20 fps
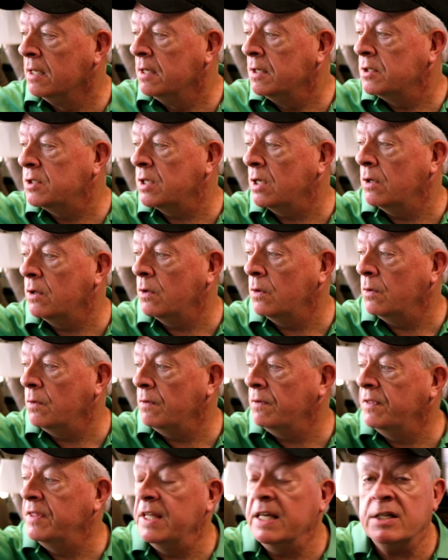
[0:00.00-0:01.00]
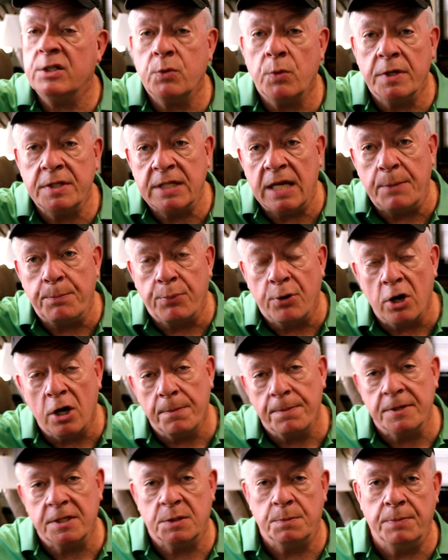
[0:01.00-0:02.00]
So this was a
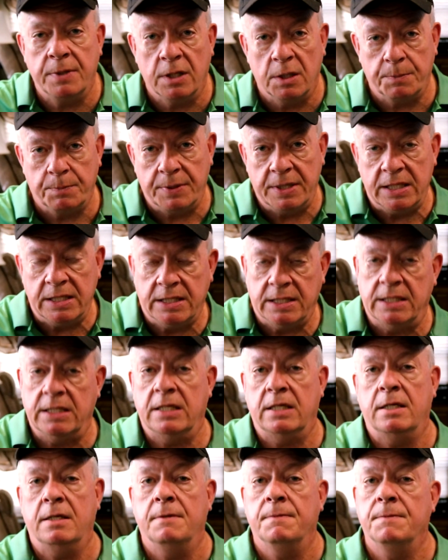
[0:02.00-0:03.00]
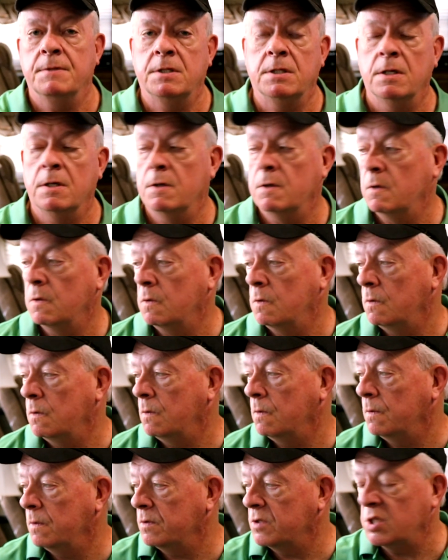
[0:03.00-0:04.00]
purpose-built PC.
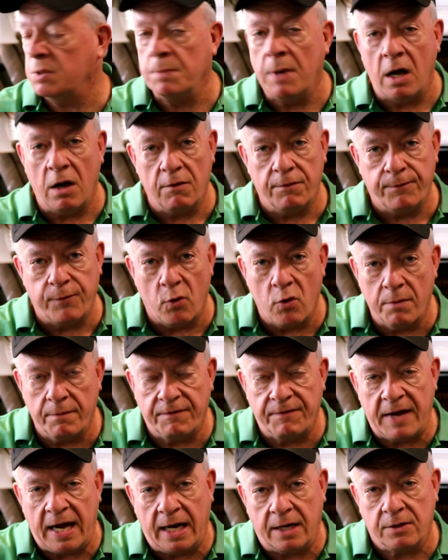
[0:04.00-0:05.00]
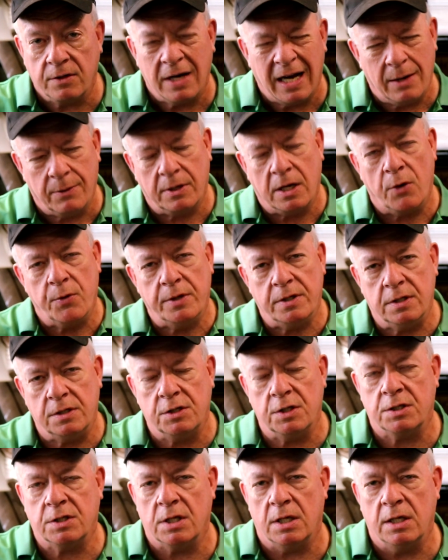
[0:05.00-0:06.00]
So small form factor. I'll go into
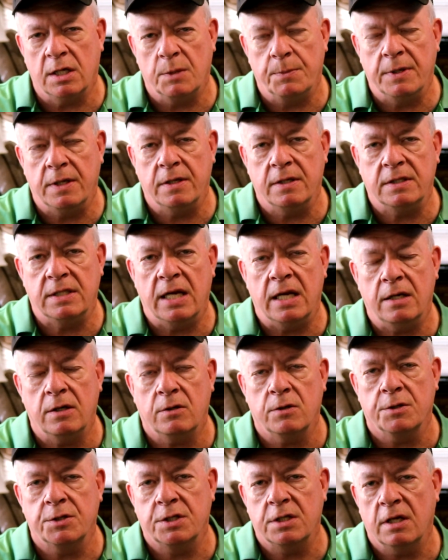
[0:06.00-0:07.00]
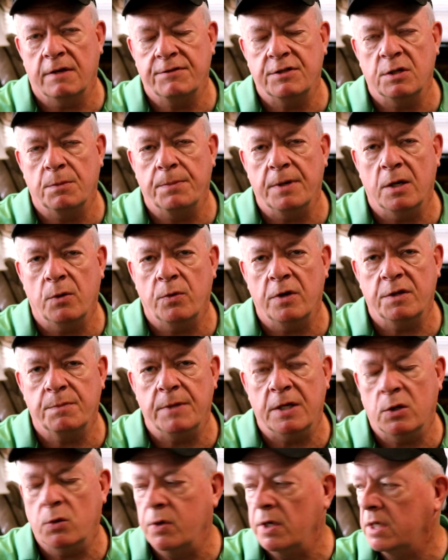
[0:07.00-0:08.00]
just a little bit of the technical stuff, so bear with
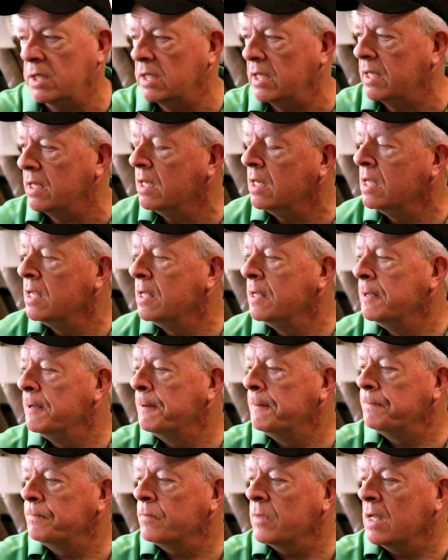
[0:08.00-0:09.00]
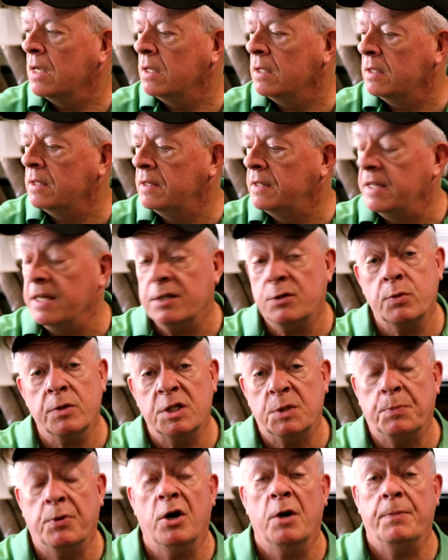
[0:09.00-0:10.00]
me quickly. This
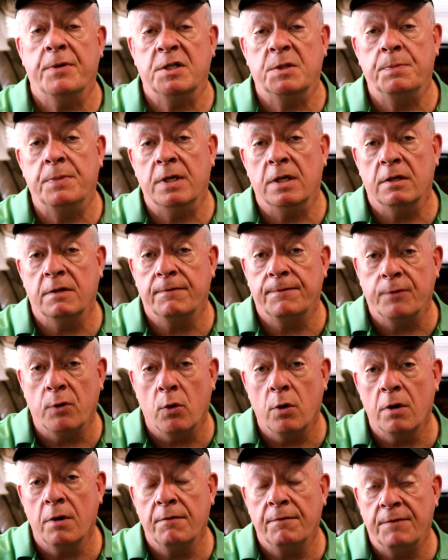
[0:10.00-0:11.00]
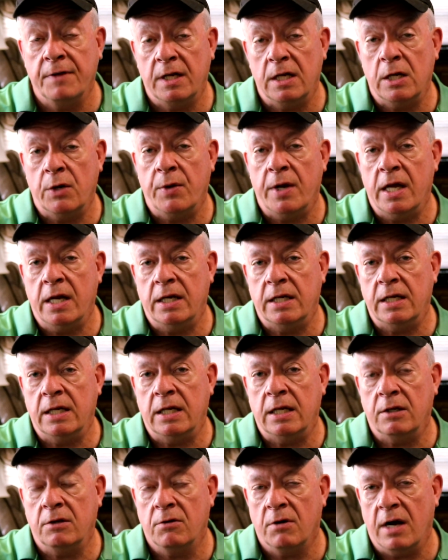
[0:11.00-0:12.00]
was purpose-built for video
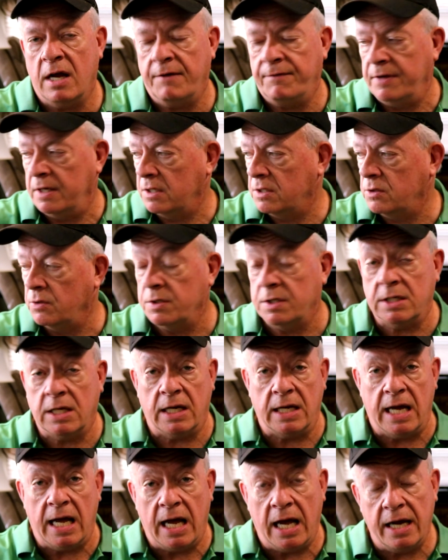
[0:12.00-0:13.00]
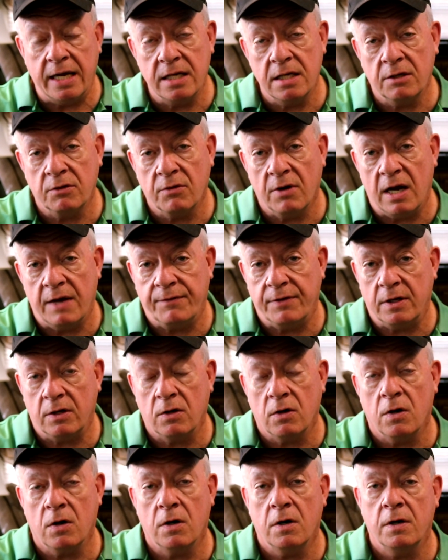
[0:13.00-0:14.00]
editing and graphics. So it's got a high-end graphic
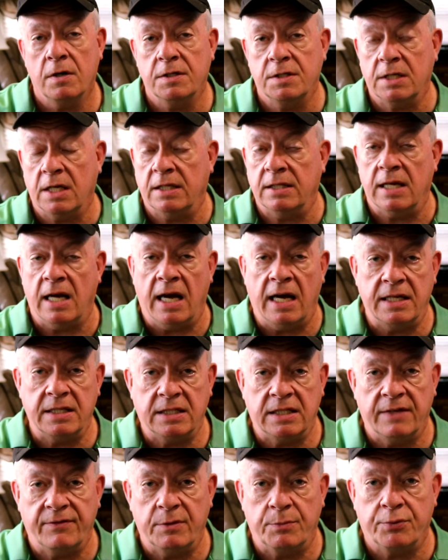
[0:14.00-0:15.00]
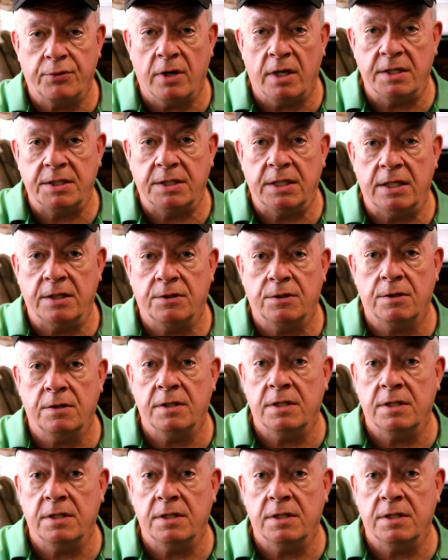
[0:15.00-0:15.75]
card, it's got the i7 processor,